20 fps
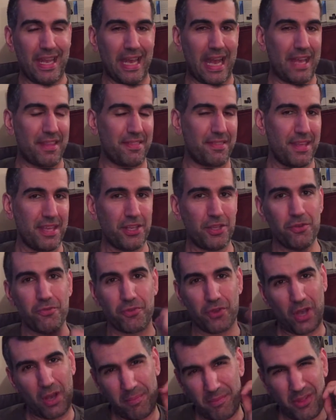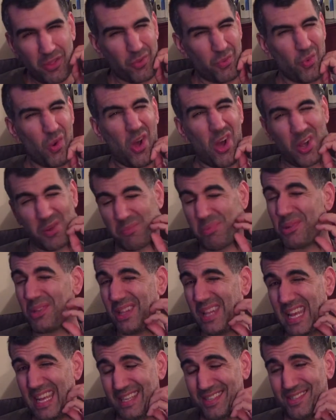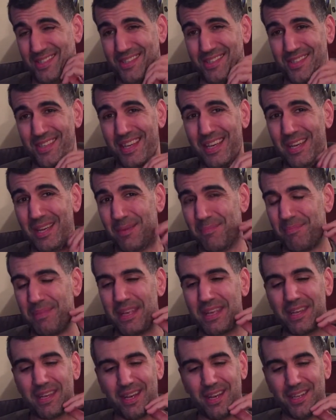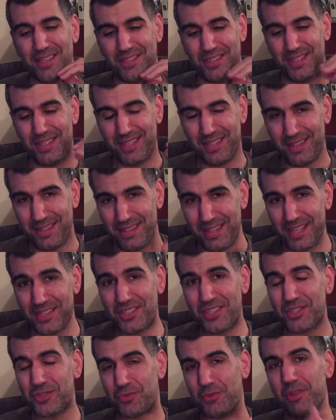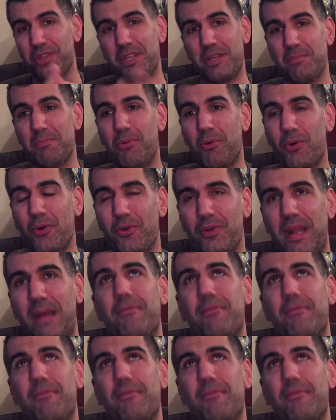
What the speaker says: I think you've come to the wrong place, because this is really important.